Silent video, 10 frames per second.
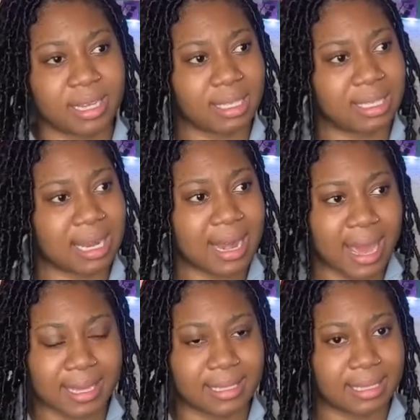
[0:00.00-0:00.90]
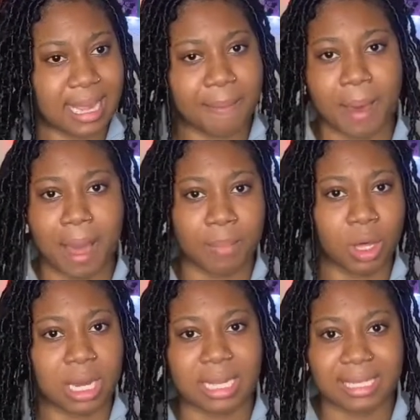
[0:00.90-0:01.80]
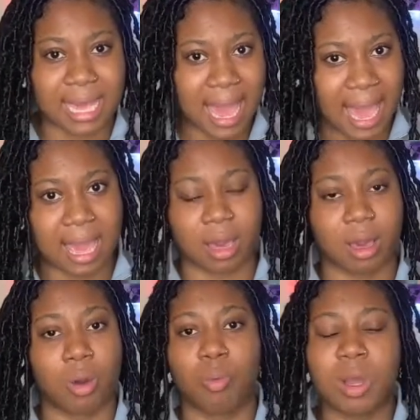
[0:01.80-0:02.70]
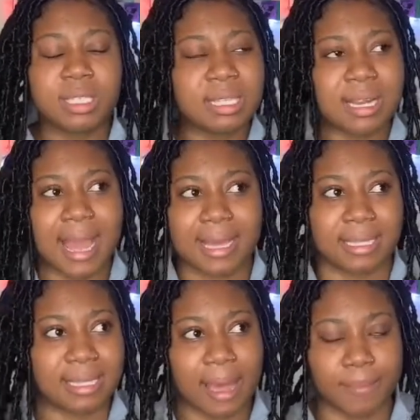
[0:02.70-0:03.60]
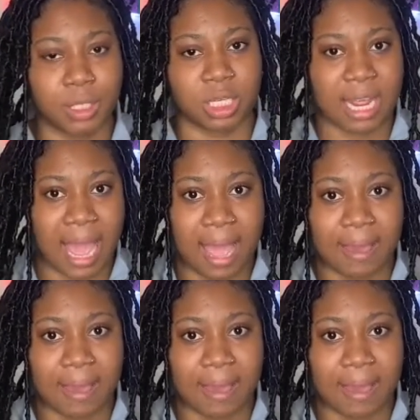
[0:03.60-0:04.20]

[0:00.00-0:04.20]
the next step I'm gonna take. What's the next step today?